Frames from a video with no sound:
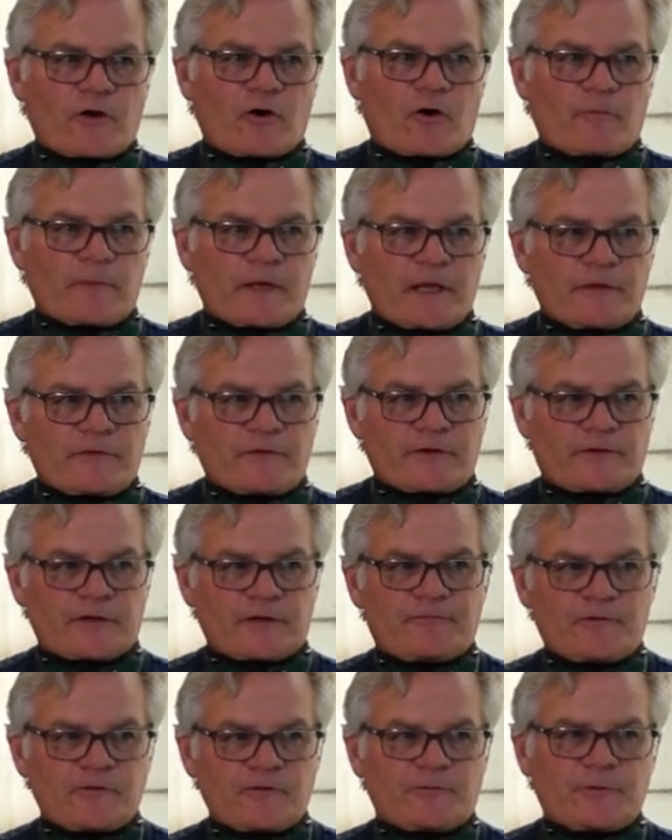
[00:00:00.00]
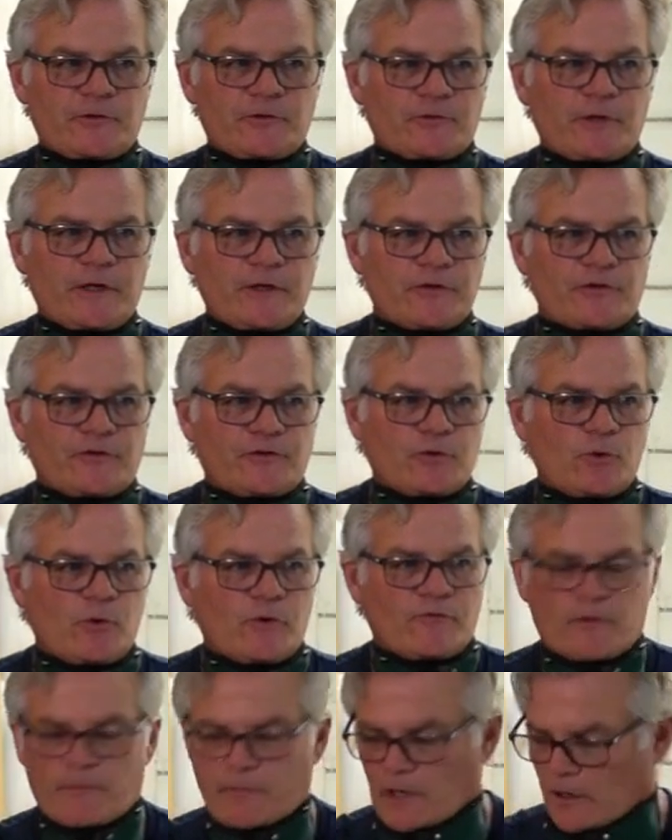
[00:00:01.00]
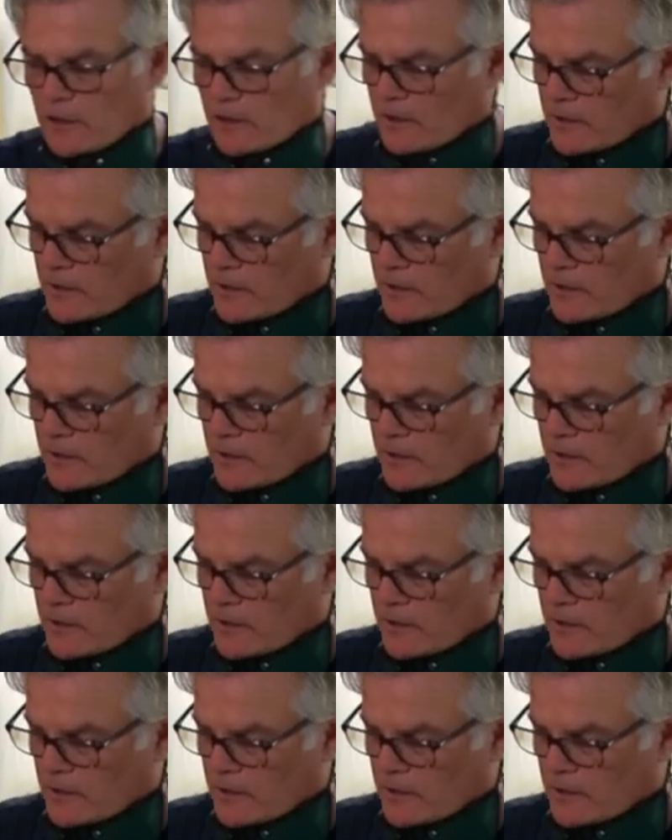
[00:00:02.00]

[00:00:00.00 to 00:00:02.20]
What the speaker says: The difference between the two of them are